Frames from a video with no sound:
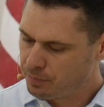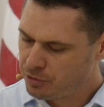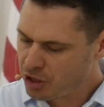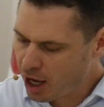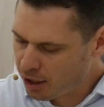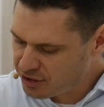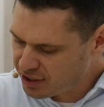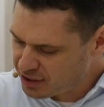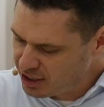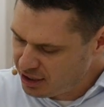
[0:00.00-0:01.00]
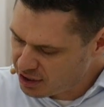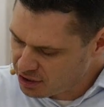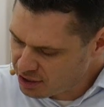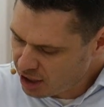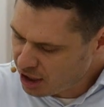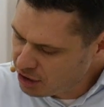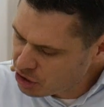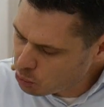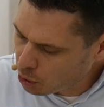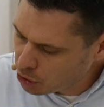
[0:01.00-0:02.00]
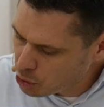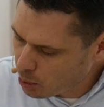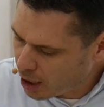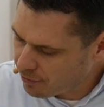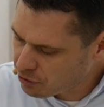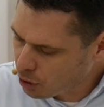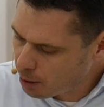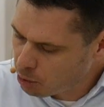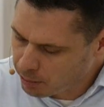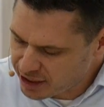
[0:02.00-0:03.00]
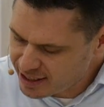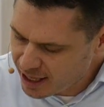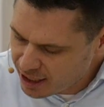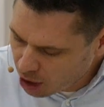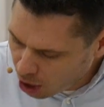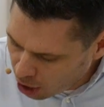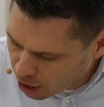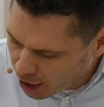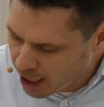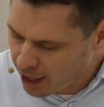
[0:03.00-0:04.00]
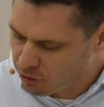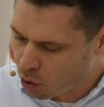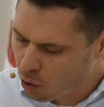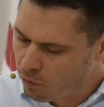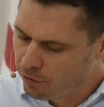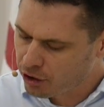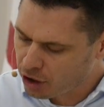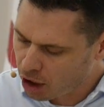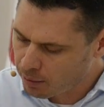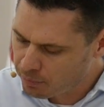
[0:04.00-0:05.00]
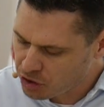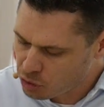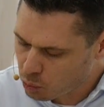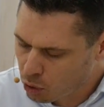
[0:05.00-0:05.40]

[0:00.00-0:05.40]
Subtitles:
John 16 says, in this world you will have trouble, but take heart, I have overcome this